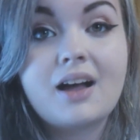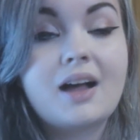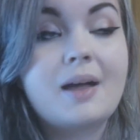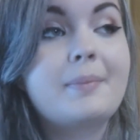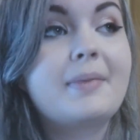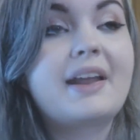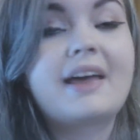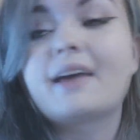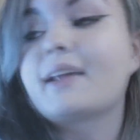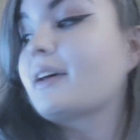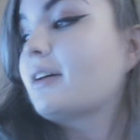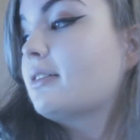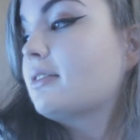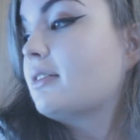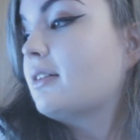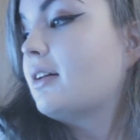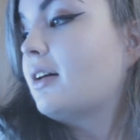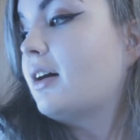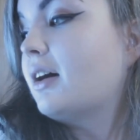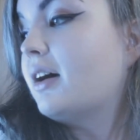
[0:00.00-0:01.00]
I'm gonna head
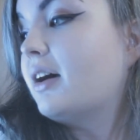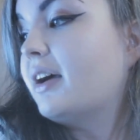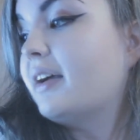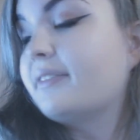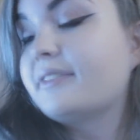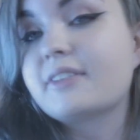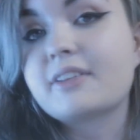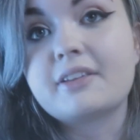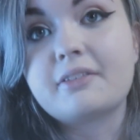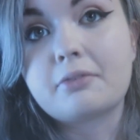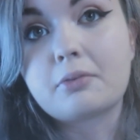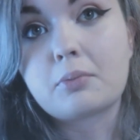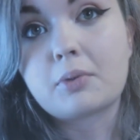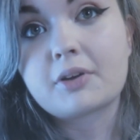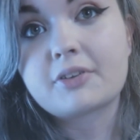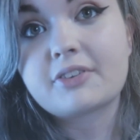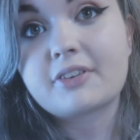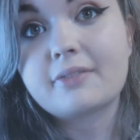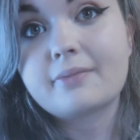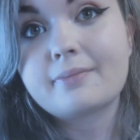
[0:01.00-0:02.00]
out. I have to leave for
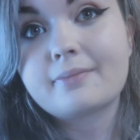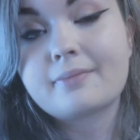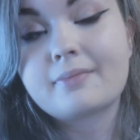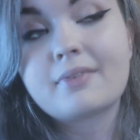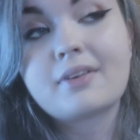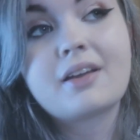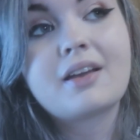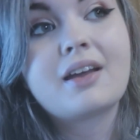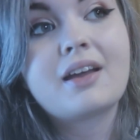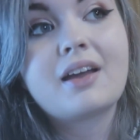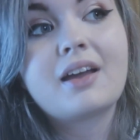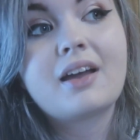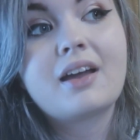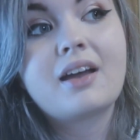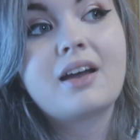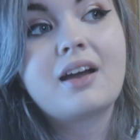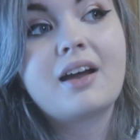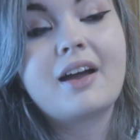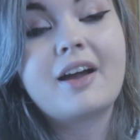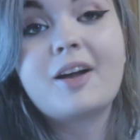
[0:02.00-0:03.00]
work soon.
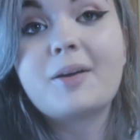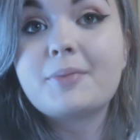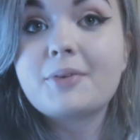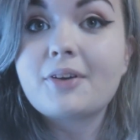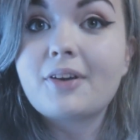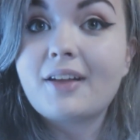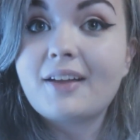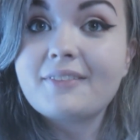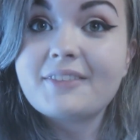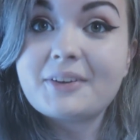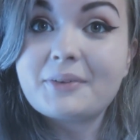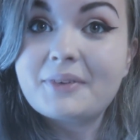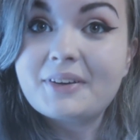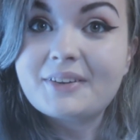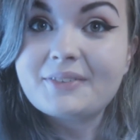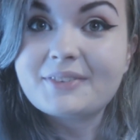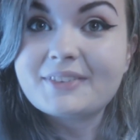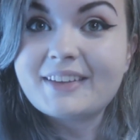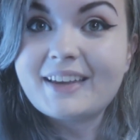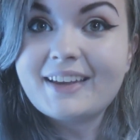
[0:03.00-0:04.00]
I hope you're all having a
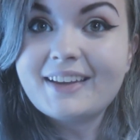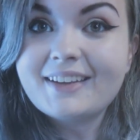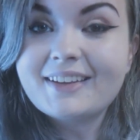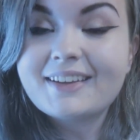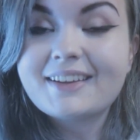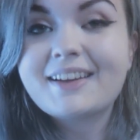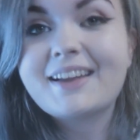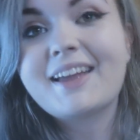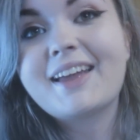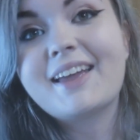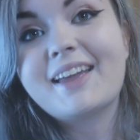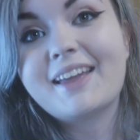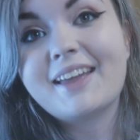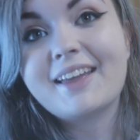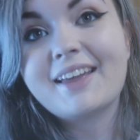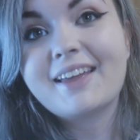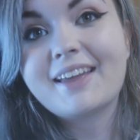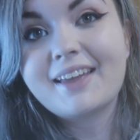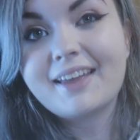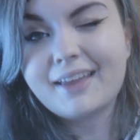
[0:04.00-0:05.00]
wonderful day,
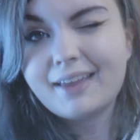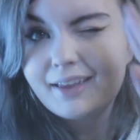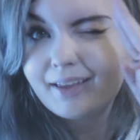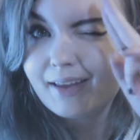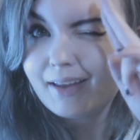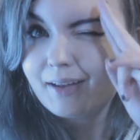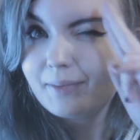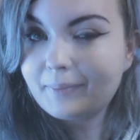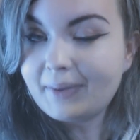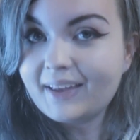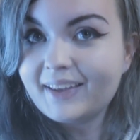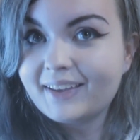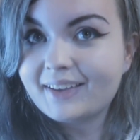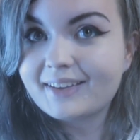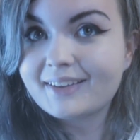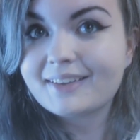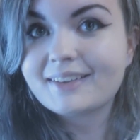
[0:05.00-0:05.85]
and bye!